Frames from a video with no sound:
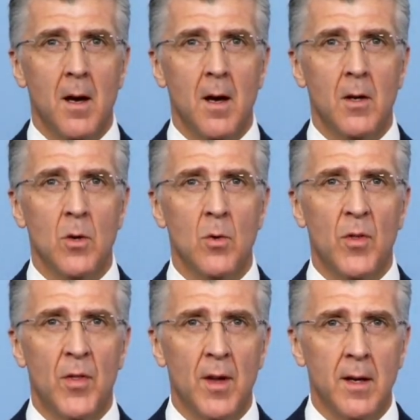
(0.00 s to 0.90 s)
Uh, you
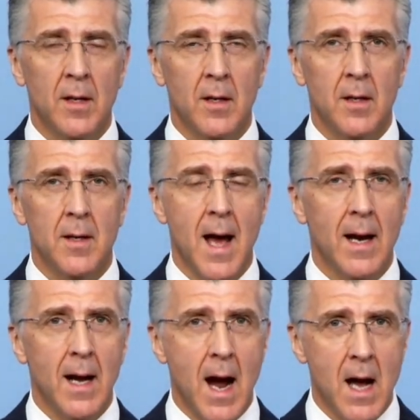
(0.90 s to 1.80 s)
think
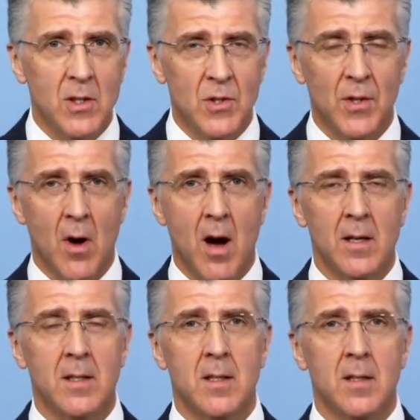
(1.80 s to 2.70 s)
not God's
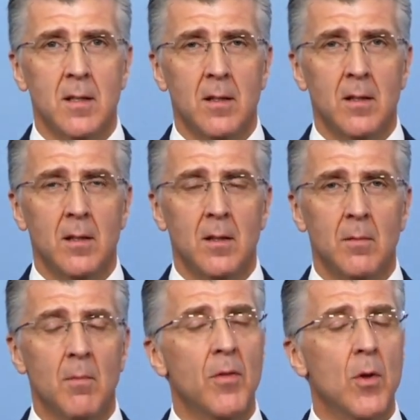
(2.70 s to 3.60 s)
thoughts
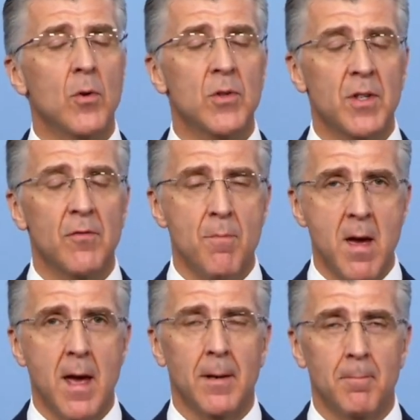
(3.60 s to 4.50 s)
but those of
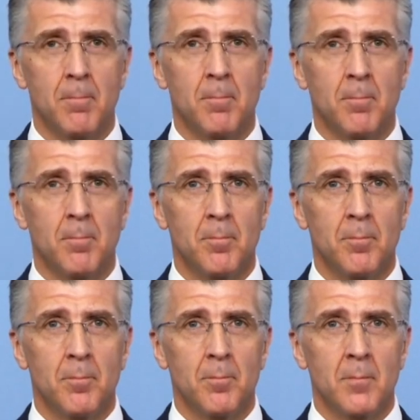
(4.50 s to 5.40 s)
men.
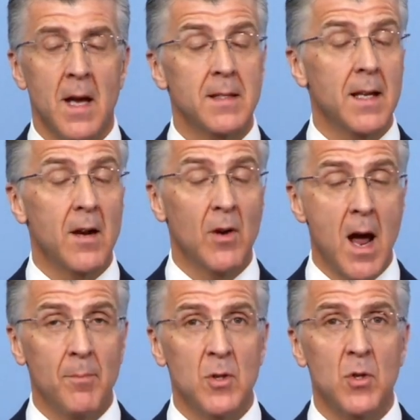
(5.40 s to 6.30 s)
Has that ever
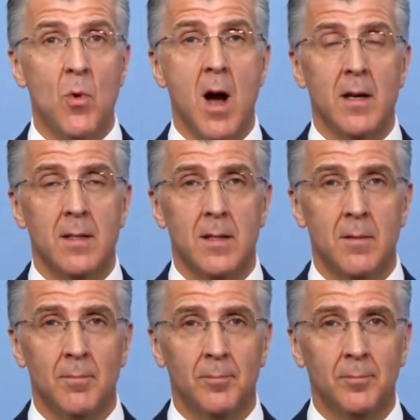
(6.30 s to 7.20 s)
happened to us?
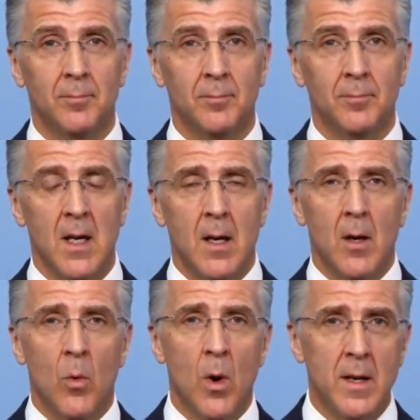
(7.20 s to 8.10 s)

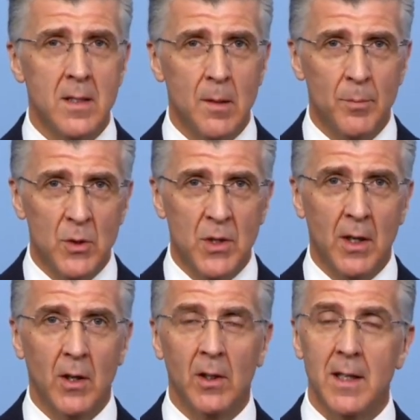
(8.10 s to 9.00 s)
When is it
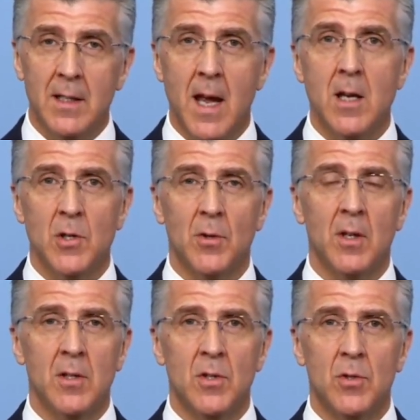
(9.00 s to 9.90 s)
particularly
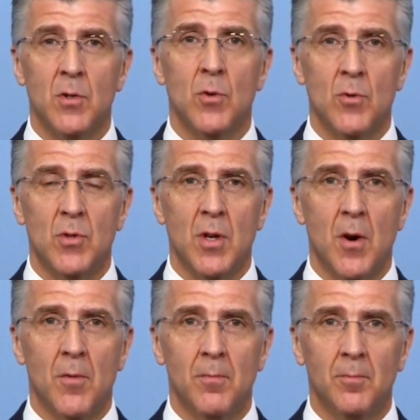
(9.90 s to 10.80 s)
dangerous to do
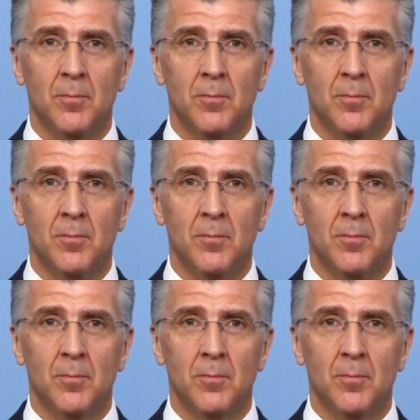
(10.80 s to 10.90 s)
so?